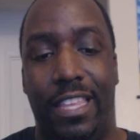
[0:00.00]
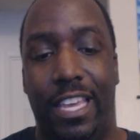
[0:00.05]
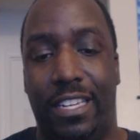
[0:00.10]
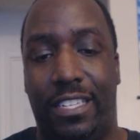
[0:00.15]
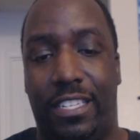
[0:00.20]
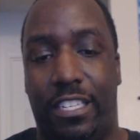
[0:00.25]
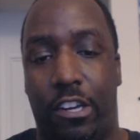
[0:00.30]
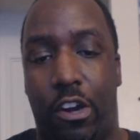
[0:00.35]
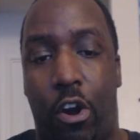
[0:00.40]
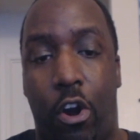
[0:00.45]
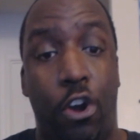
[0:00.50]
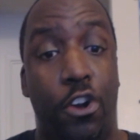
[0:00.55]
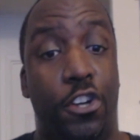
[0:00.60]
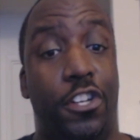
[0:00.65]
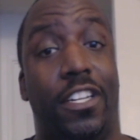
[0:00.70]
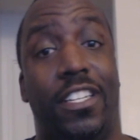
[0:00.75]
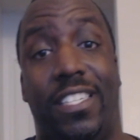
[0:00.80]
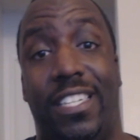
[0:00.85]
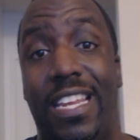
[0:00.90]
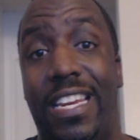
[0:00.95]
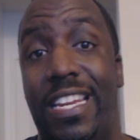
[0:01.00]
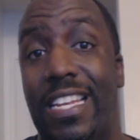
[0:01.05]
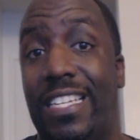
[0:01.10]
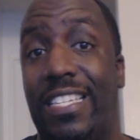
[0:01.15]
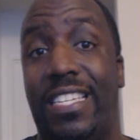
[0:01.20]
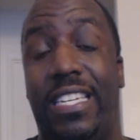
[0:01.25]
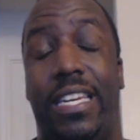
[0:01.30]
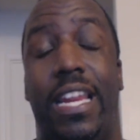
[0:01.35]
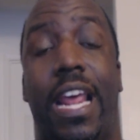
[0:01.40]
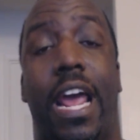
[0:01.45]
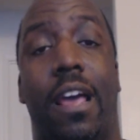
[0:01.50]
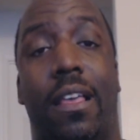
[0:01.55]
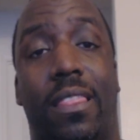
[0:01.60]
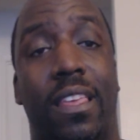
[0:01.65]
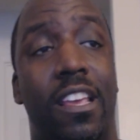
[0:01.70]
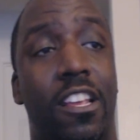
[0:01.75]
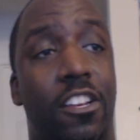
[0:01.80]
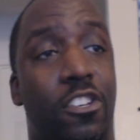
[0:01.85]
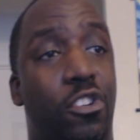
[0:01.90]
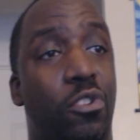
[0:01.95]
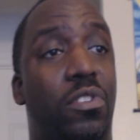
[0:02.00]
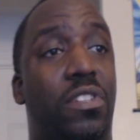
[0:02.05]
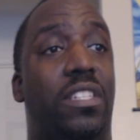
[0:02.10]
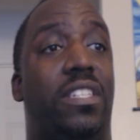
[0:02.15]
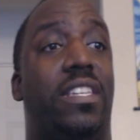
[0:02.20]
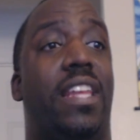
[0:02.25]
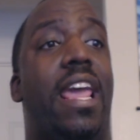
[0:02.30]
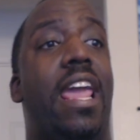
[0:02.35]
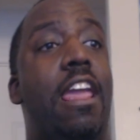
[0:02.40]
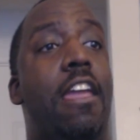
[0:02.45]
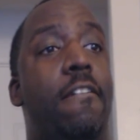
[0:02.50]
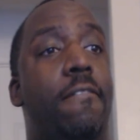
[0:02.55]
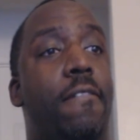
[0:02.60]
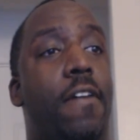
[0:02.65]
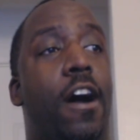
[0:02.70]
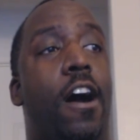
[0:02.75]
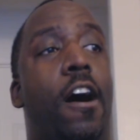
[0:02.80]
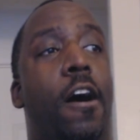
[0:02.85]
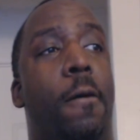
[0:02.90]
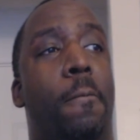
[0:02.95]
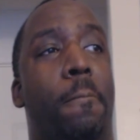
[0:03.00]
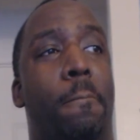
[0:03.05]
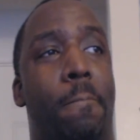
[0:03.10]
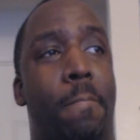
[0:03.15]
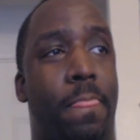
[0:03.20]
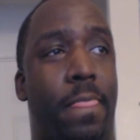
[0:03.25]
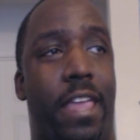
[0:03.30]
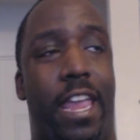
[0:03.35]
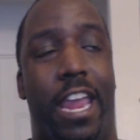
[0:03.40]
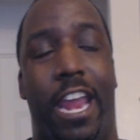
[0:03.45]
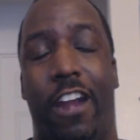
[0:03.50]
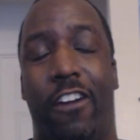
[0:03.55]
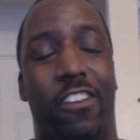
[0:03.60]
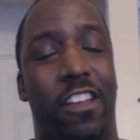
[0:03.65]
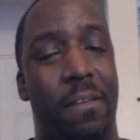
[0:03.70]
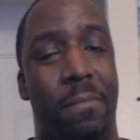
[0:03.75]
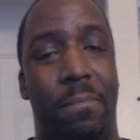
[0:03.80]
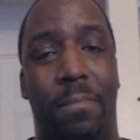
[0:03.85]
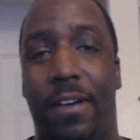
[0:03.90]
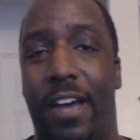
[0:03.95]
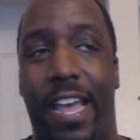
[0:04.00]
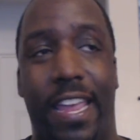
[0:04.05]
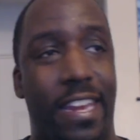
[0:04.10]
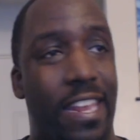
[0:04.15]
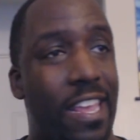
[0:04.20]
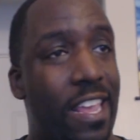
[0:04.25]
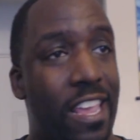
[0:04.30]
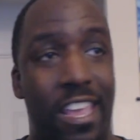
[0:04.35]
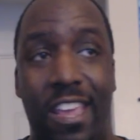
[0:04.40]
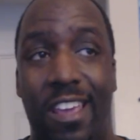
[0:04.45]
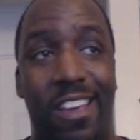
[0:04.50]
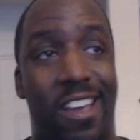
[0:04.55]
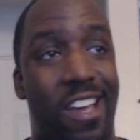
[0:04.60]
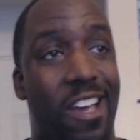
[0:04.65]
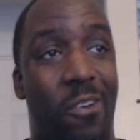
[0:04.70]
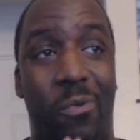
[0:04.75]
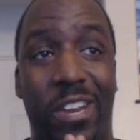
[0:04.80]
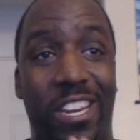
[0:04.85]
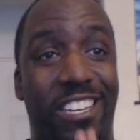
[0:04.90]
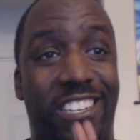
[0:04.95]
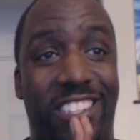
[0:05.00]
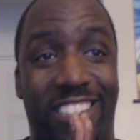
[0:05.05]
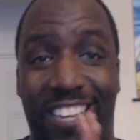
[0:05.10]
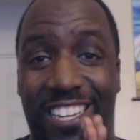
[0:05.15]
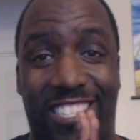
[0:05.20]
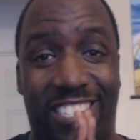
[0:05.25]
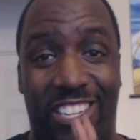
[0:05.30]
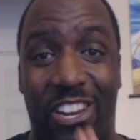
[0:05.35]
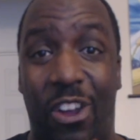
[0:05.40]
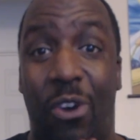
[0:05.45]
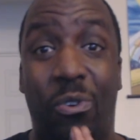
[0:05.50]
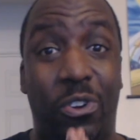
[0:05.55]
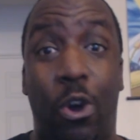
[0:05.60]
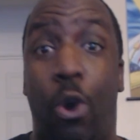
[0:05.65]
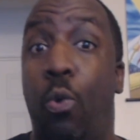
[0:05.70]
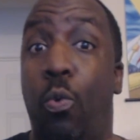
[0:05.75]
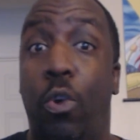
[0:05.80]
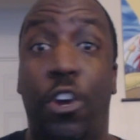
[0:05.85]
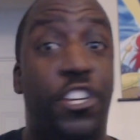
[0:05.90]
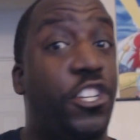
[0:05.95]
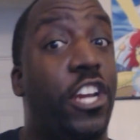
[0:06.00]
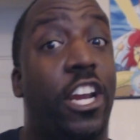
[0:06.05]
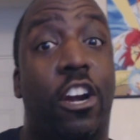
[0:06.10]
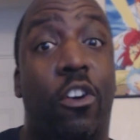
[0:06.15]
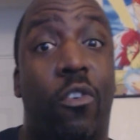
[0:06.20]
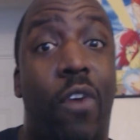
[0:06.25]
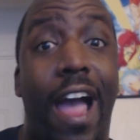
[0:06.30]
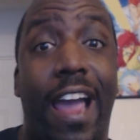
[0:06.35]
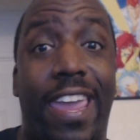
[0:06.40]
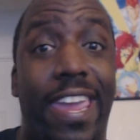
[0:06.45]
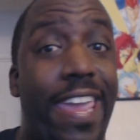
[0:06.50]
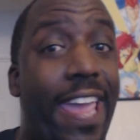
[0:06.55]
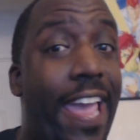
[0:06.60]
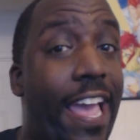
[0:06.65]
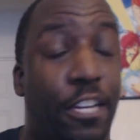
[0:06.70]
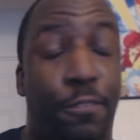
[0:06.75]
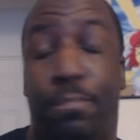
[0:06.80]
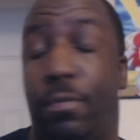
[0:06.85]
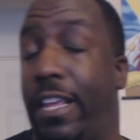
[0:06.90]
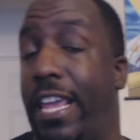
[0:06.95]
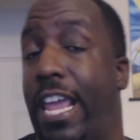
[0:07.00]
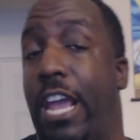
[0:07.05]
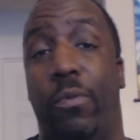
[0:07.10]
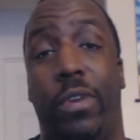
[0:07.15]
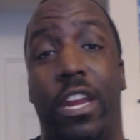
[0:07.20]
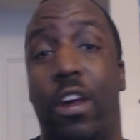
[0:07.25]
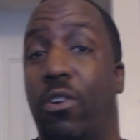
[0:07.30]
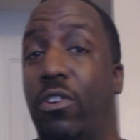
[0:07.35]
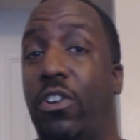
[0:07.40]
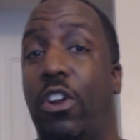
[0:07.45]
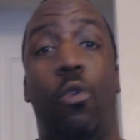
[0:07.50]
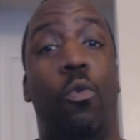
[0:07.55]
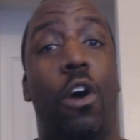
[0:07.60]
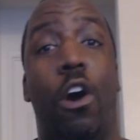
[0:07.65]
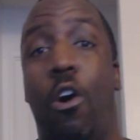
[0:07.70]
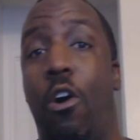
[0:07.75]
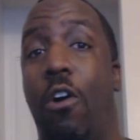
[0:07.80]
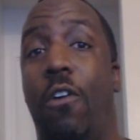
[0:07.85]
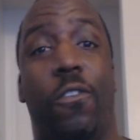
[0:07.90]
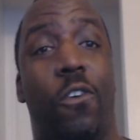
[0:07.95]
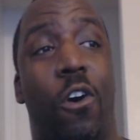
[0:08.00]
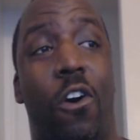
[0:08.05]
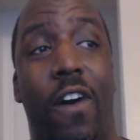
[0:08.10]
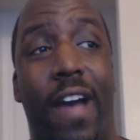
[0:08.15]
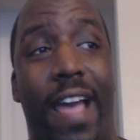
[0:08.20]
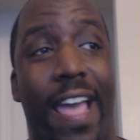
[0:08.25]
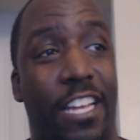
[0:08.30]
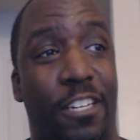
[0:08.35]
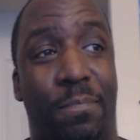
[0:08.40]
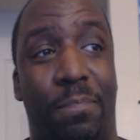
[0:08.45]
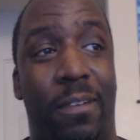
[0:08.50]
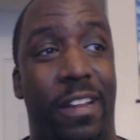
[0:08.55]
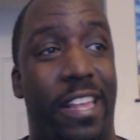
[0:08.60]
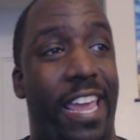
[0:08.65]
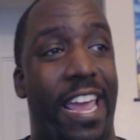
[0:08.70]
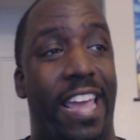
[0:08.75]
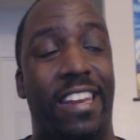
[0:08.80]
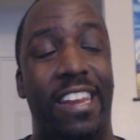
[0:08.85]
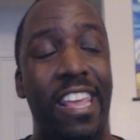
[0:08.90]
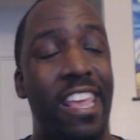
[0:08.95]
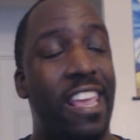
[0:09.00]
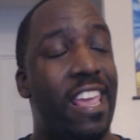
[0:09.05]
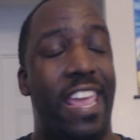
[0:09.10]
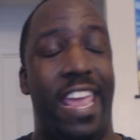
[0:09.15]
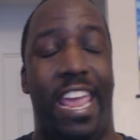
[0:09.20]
this urgency, this death to save Eerie, but we just don't know what Shigaraki has planned. We don't know what Overhaul has planned.